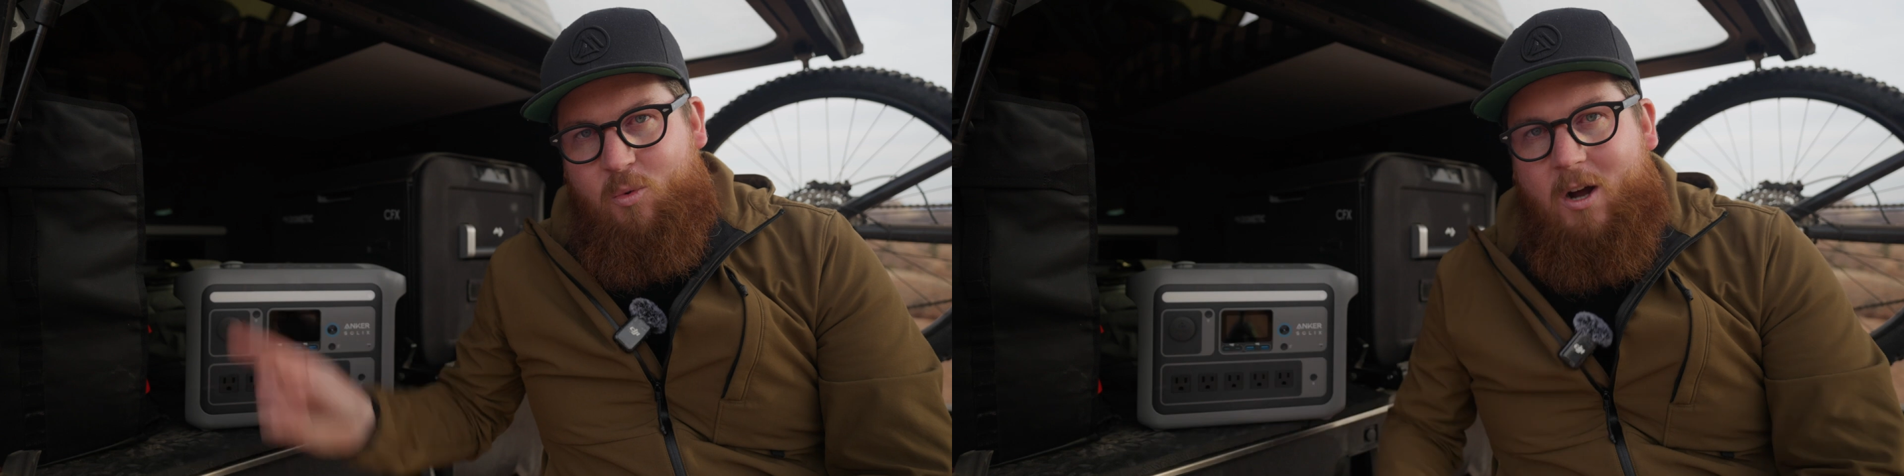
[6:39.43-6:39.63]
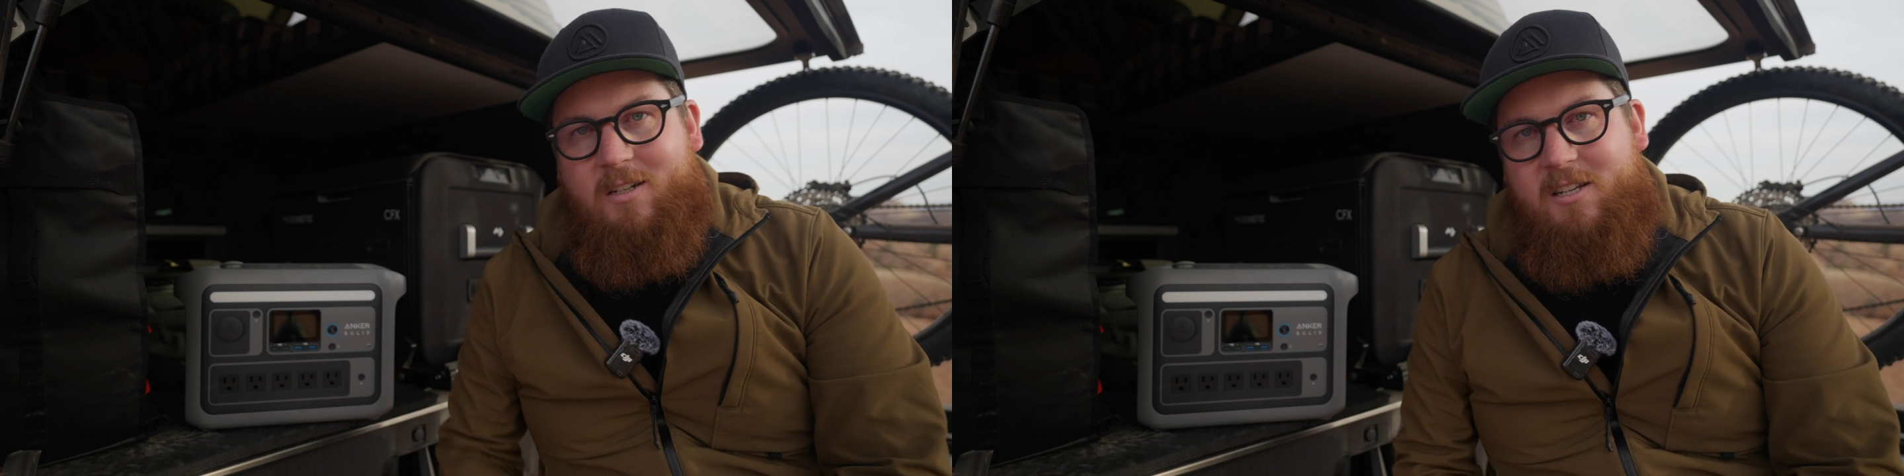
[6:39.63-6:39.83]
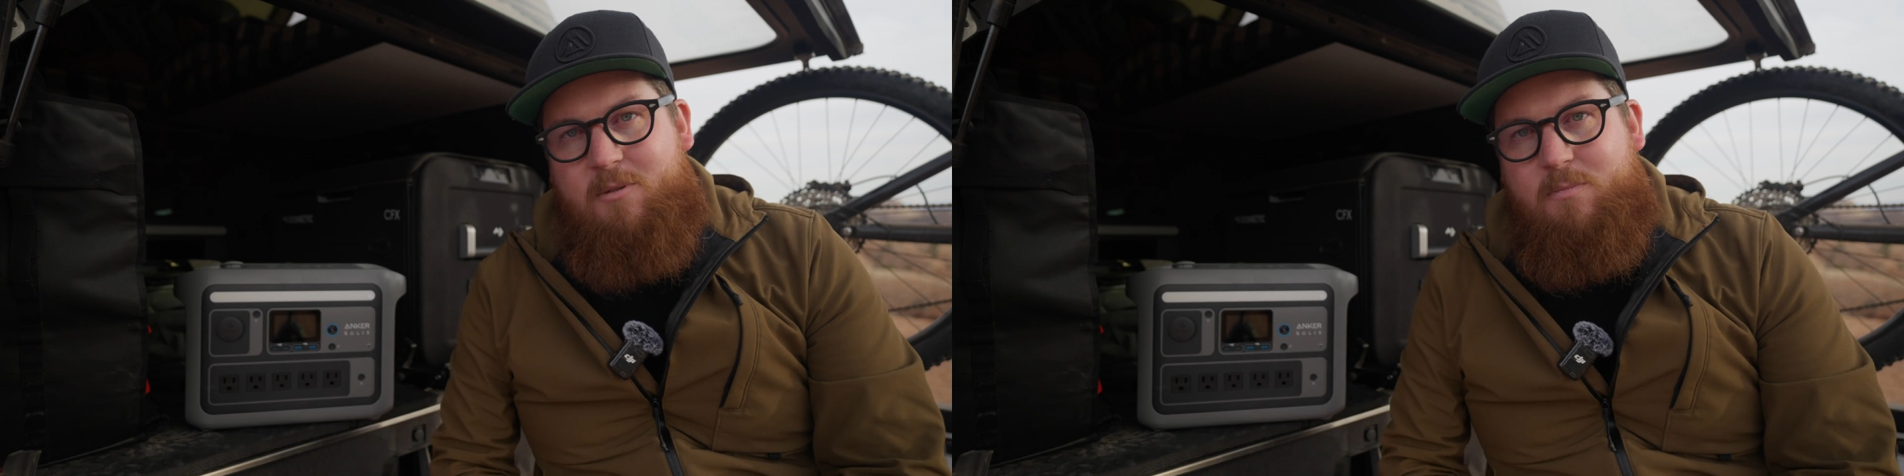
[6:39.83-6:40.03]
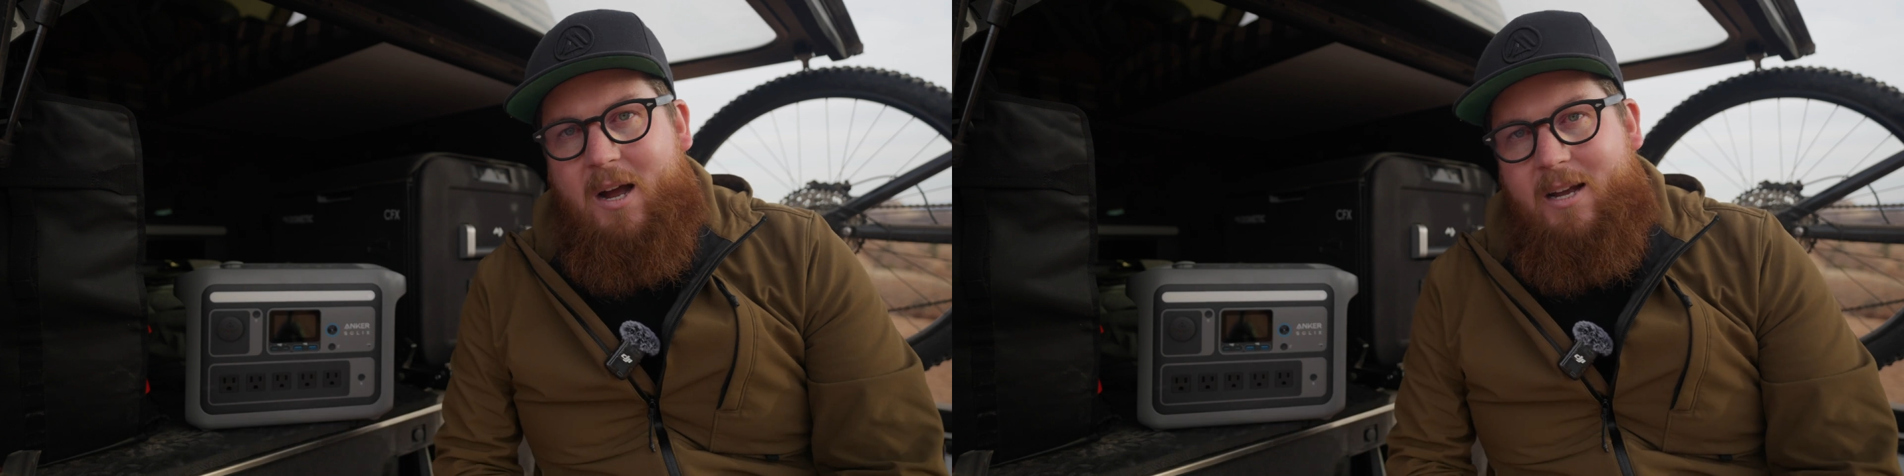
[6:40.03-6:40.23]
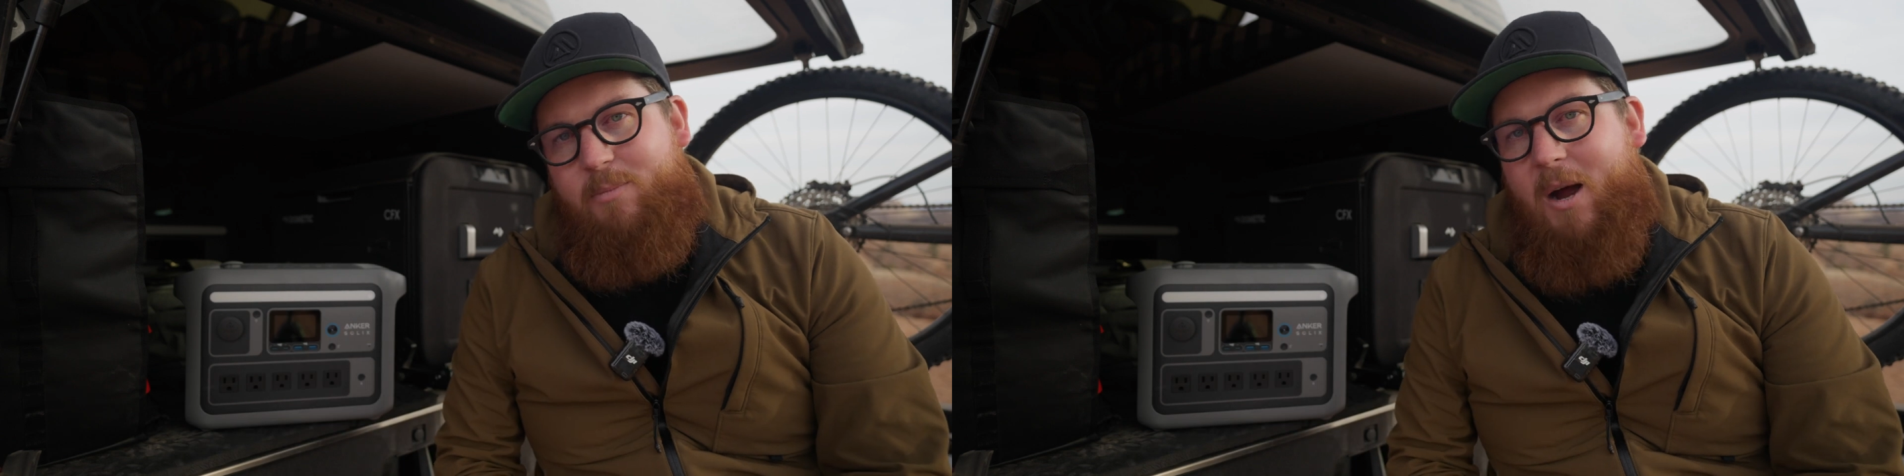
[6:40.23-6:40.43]
watts
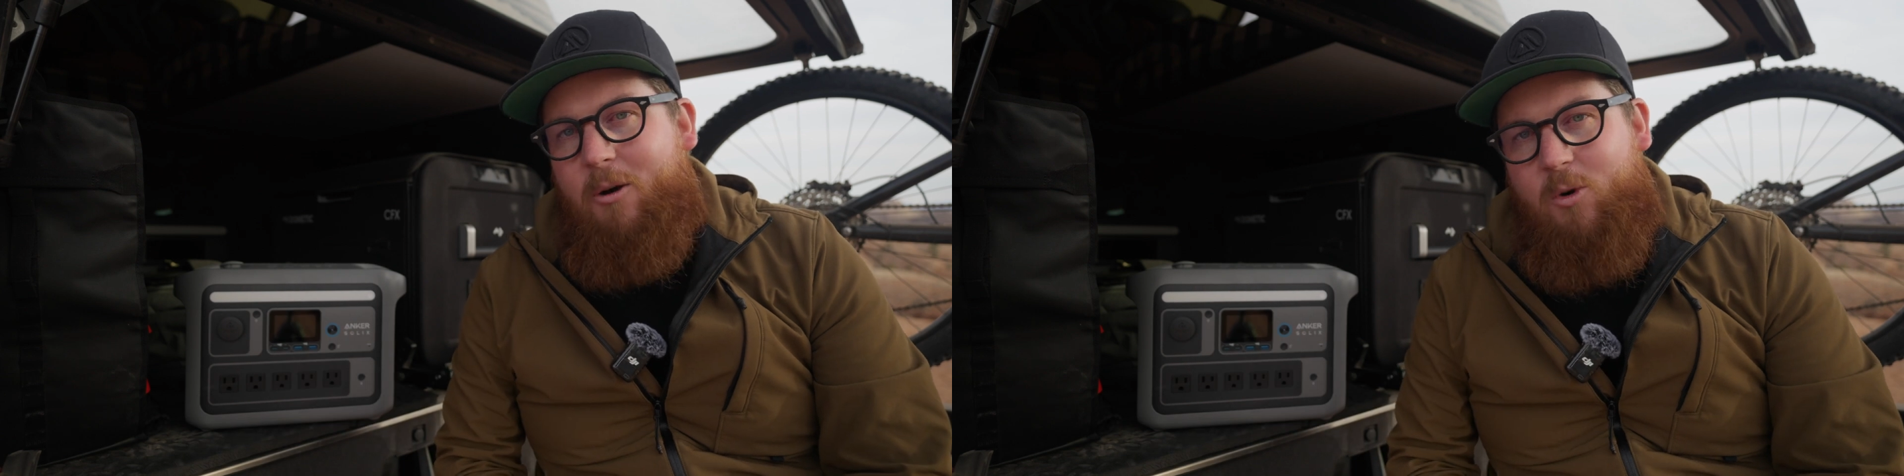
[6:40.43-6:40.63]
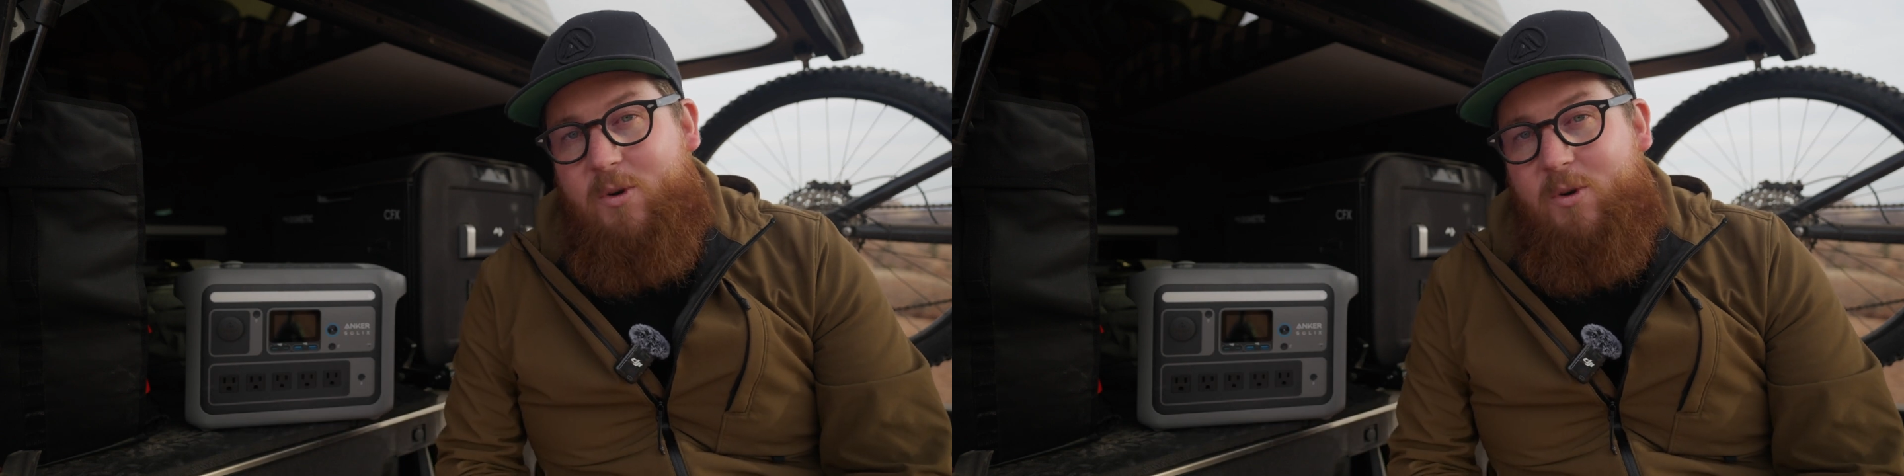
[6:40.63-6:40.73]
combined power